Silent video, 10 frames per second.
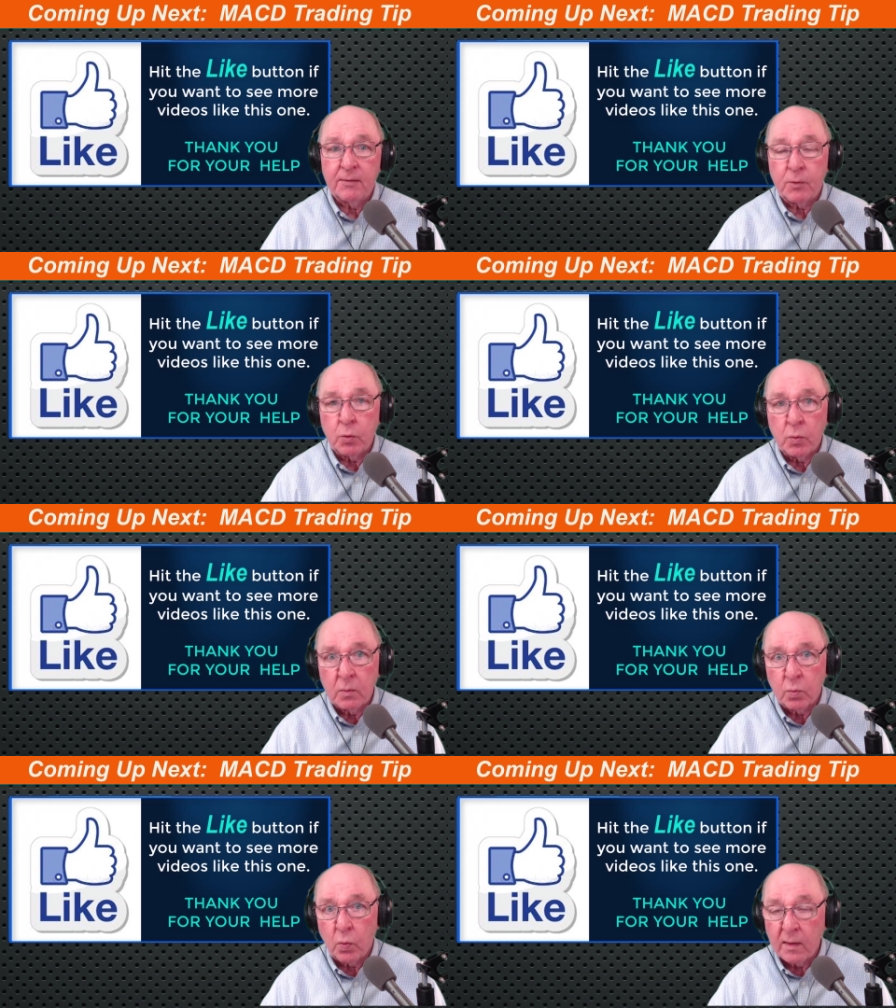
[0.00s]
if you
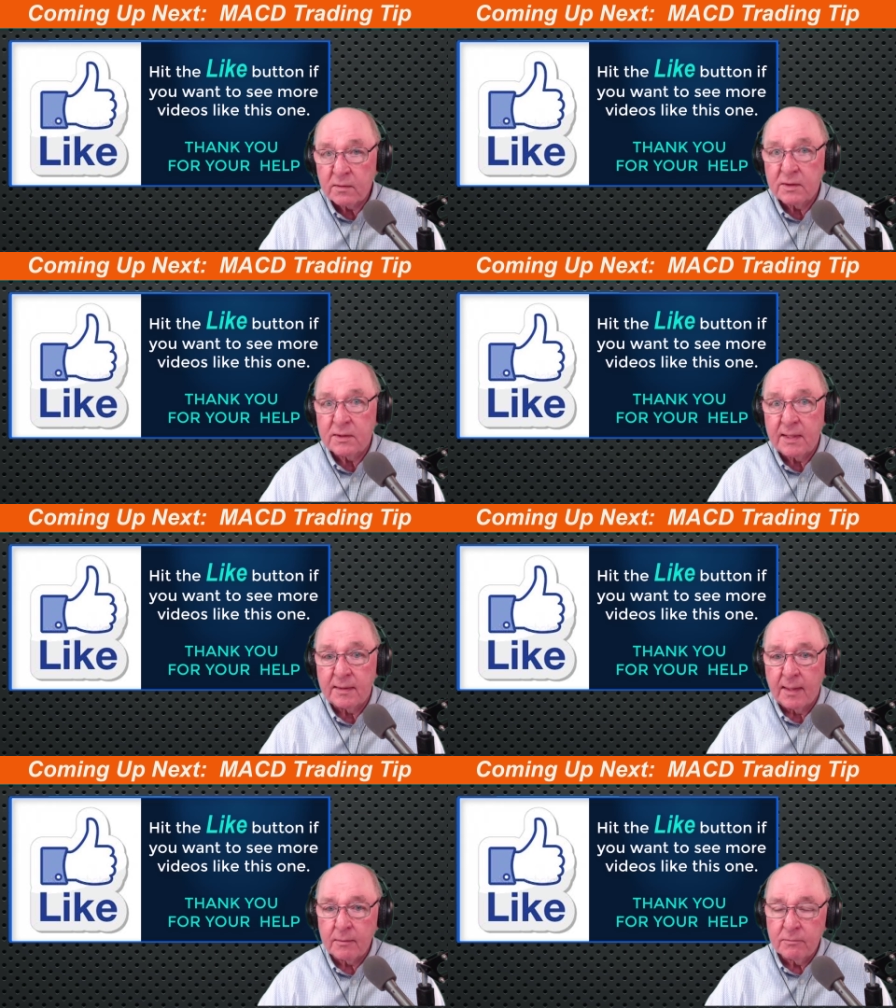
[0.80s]
want to see
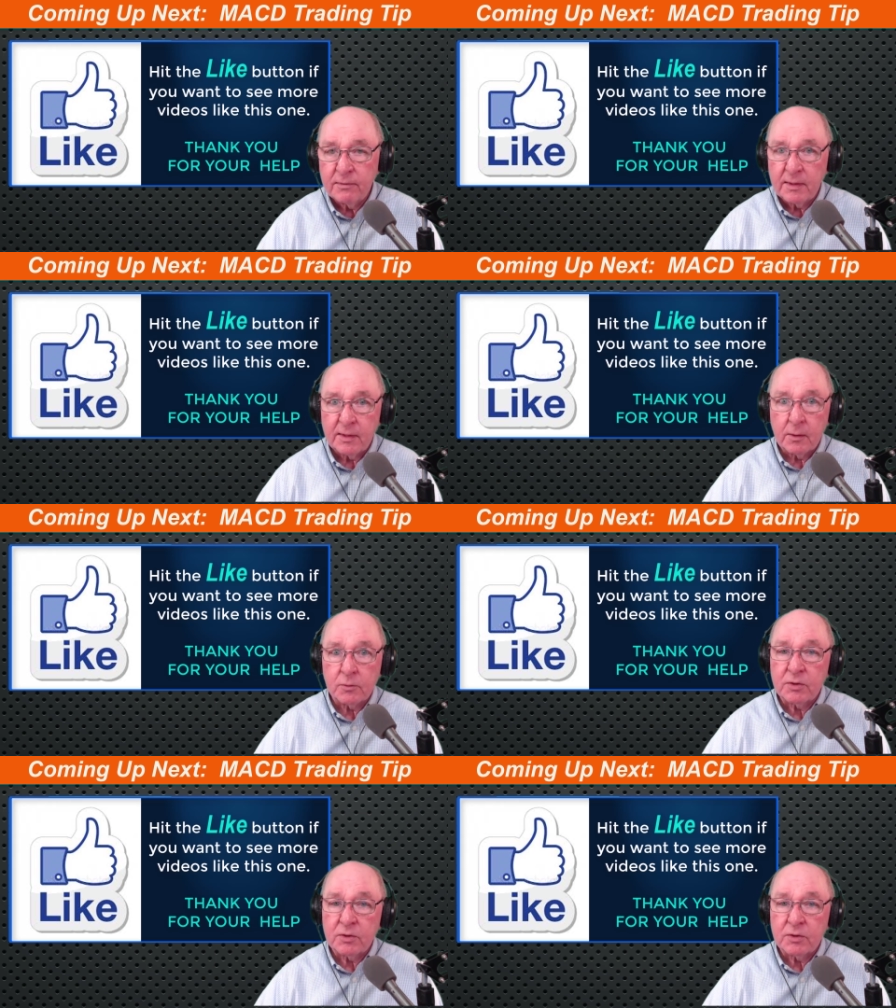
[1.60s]
another video